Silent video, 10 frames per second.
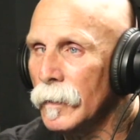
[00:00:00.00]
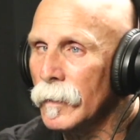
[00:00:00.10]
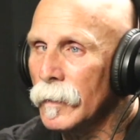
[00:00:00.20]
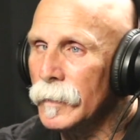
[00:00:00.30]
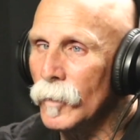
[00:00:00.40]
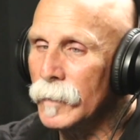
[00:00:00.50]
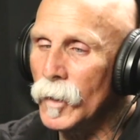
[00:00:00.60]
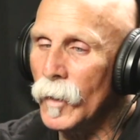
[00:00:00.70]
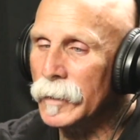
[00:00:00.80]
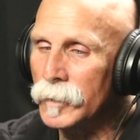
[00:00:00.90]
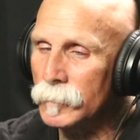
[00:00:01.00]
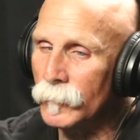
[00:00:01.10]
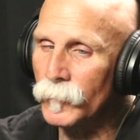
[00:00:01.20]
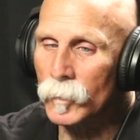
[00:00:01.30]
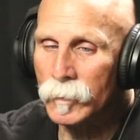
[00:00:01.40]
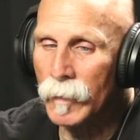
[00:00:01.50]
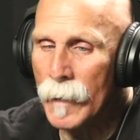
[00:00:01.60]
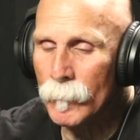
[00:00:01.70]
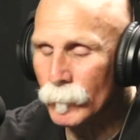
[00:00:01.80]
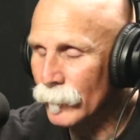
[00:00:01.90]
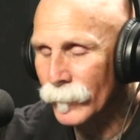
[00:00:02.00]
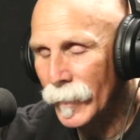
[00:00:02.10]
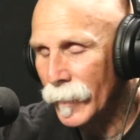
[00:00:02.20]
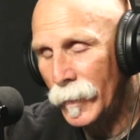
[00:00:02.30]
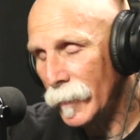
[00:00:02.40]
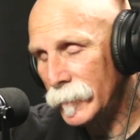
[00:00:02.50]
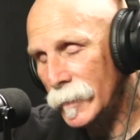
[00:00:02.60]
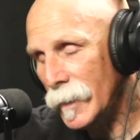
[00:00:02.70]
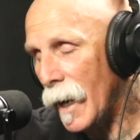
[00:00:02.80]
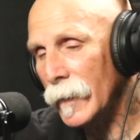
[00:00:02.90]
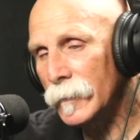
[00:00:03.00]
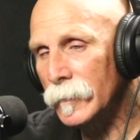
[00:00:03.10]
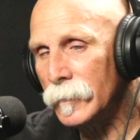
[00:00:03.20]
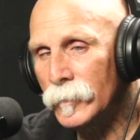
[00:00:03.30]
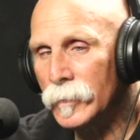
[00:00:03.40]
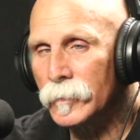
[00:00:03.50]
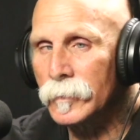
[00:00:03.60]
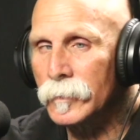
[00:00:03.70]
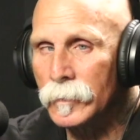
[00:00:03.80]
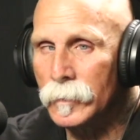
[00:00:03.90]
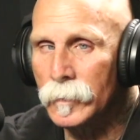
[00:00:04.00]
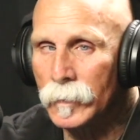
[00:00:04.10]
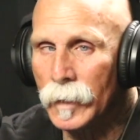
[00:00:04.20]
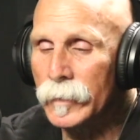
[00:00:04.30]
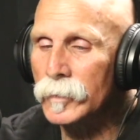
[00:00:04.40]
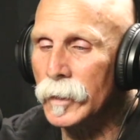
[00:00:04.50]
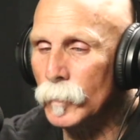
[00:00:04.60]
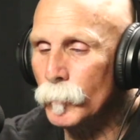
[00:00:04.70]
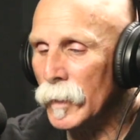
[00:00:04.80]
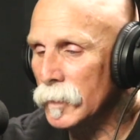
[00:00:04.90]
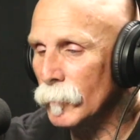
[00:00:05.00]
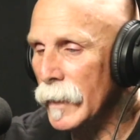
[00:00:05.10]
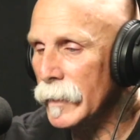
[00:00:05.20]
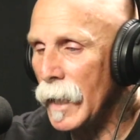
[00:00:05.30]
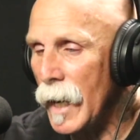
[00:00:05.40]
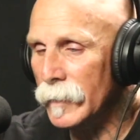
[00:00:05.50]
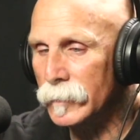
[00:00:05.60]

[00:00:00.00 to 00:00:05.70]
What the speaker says: You know, even though I thought you were full of crap, you're not. You just, like you said, you punch them right in the eyes.